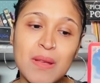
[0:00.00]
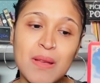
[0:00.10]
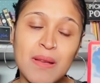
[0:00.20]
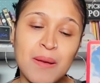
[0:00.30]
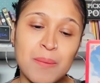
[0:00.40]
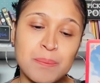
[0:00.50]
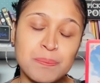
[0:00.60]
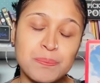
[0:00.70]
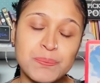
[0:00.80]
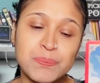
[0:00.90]

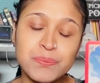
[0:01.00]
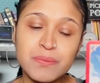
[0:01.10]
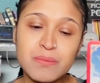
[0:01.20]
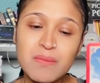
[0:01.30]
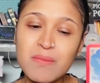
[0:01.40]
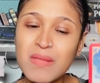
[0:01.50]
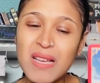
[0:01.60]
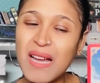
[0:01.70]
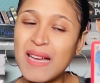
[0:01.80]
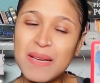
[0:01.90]

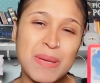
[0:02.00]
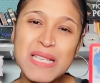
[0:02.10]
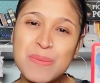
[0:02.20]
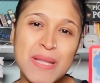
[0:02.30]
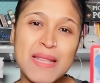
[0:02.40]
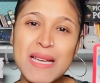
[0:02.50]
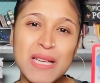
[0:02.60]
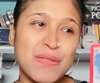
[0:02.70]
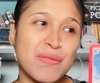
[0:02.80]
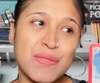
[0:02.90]
it makes me think
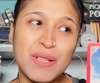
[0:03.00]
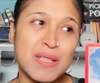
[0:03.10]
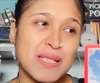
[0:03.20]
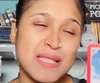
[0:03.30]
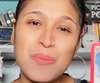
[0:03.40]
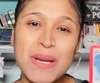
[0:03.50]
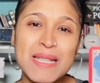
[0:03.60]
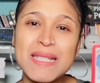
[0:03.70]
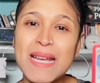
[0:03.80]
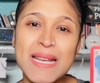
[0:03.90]
of
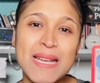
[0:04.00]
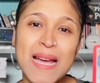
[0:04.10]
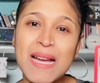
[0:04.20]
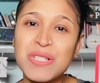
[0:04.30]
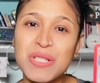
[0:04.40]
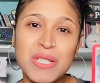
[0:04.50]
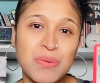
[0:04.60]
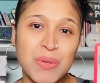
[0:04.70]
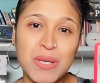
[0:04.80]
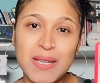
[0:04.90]
somebody taking action
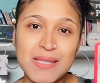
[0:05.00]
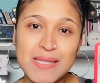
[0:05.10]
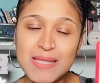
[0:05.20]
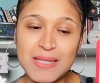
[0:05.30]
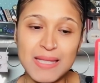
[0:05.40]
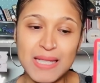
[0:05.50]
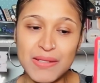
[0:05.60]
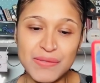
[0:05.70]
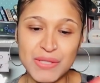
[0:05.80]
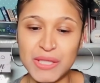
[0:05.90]
in regards to
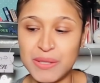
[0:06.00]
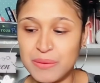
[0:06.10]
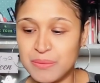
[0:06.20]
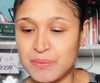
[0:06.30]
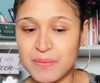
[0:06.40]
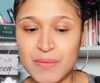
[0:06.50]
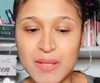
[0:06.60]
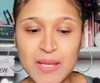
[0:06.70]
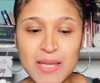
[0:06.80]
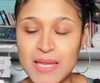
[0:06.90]
love too.
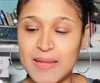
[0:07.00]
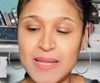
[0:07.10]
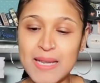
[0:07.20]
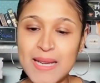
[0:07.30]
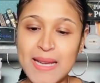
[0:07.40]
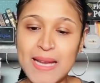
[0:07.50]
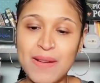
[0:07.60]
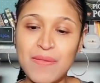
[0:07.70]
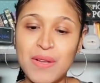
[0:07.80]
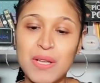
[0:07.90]
And then I
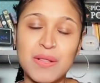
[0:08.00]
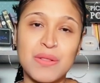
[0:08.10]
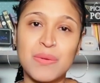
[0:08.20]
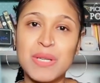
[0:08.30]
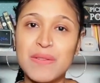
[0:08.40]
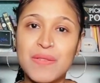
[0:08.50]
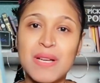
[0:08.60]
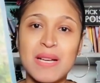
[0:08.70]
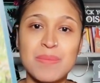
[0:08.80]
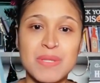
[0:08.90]
have Three of
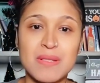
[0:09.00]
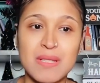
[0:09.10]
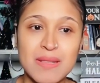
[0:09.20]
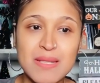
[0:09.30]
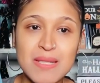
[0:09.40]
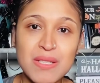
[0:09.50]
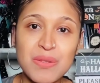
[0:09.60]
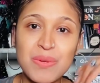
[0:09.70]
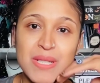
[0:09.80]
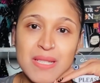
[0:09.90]
Cups. This is
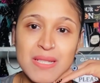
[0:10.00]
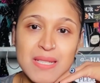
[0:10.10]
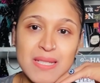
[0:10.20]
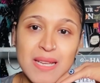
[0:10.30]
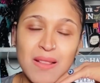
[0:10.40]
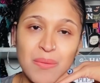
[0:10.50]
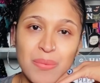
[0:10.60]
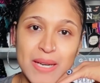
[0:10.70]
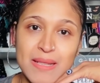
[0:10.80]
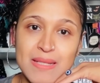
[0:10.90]
a reason to
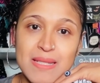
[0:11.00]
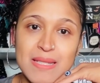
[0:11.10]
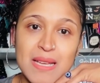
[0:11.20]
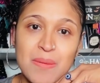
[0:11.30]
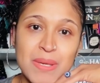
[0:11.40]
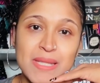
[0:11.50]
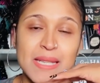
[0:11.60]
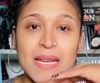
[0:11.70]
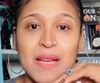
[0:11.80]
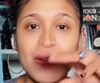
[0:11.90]
celebrate. This is coming
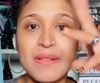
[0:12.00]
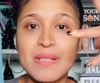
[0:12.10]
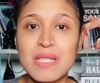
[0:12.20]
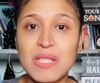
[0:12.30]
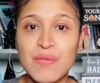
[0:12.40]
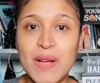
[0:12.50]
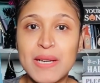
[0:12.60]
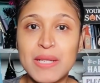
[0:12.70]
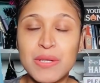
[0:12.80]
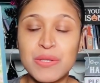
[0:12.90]
together. This is
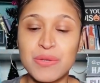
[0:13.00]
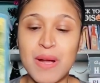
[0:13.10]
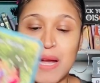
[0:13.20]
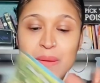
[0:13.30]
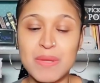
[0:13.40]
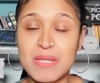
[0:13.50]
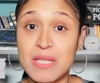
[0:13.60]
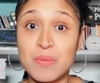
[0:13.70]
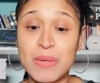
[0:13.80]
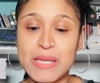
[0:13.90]
finding your tribe. This
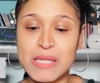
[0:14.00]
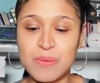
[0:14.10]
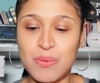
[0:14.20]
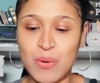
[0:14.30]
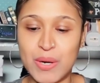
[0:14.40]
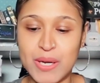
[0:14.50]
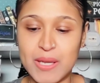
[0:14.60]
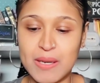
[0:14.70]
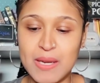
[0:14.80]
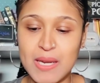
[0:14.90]
is being
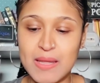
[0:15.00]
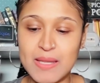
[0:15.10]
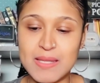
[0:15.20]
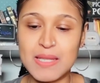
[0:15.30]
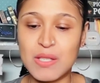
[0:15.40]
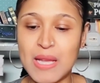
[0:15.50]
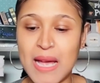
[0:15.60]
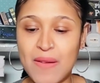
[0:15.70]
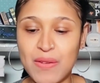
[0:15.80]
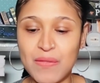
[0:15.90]
supported. This is
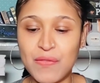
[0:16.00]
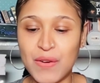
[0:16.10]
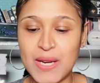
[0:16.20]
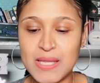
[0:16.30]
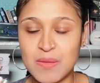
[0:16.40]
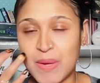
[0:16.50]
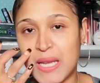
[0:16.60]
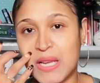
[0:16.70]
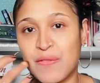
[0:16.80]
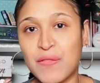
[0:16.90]
having friends,
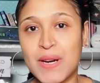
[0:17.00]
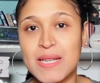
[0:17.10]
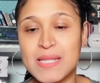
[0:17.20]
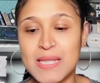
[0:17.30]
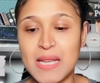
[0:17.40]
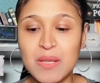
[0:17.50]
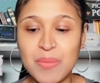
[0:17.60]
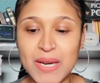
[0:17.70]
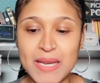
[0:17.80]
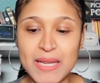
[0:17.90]
making friends,
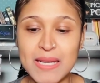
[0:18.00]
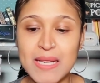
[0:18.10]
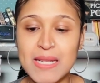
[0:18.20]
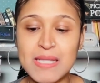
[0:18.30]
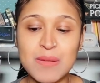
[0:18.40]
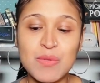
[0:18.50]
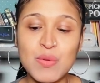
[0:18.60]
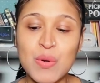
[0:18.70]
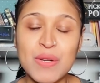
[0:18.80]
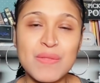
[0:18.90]
celebrating some
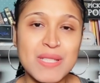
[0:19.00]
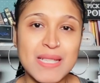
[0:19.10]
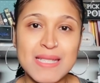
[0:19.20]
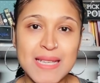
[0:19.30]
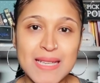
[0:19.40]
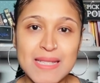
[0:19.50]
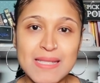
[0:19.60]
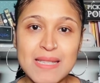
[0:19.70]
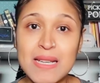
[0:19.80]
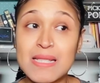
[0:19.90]
sort of
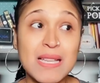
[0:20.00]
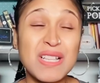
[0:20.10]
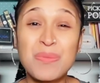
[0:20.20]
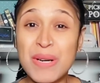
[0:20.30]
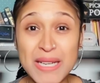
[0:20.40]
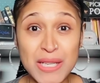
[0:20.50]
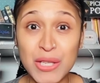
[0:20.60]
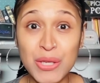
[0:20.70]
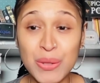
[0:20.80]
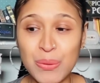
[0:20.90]
success, celebrating
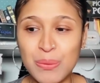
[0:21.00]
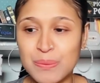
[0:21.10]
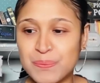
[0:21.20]
you.